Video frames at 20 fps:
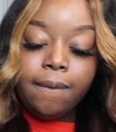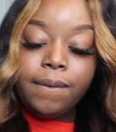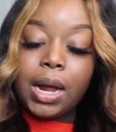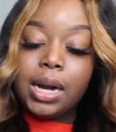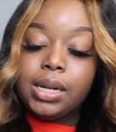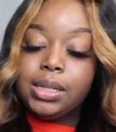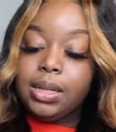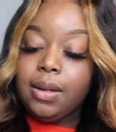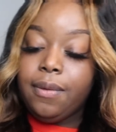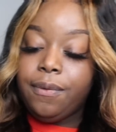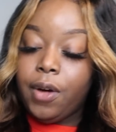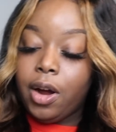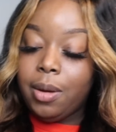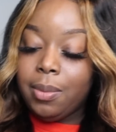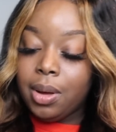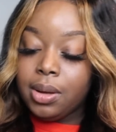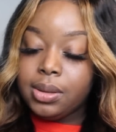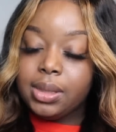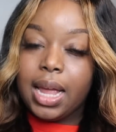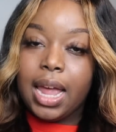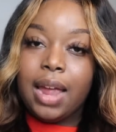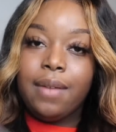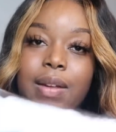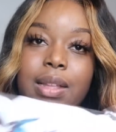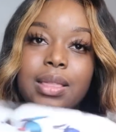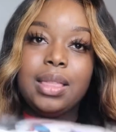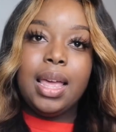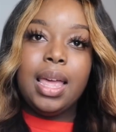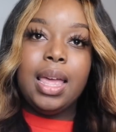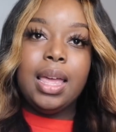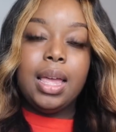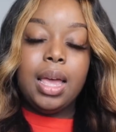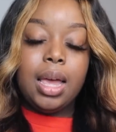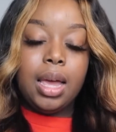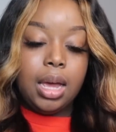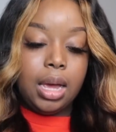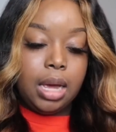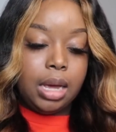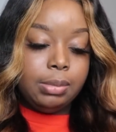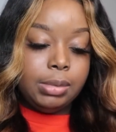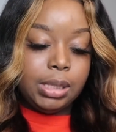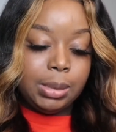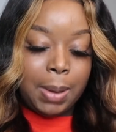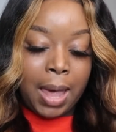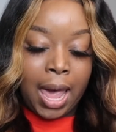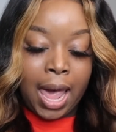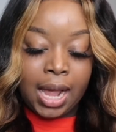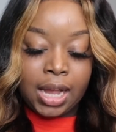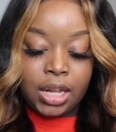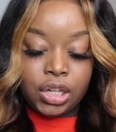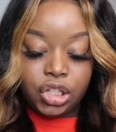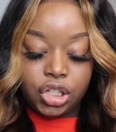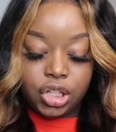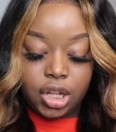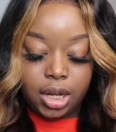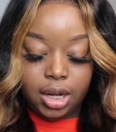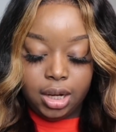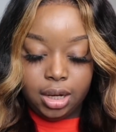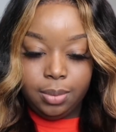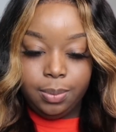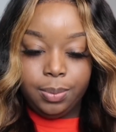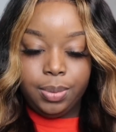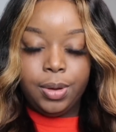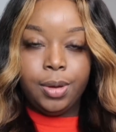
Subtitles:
first and foremost, everything comes packaged up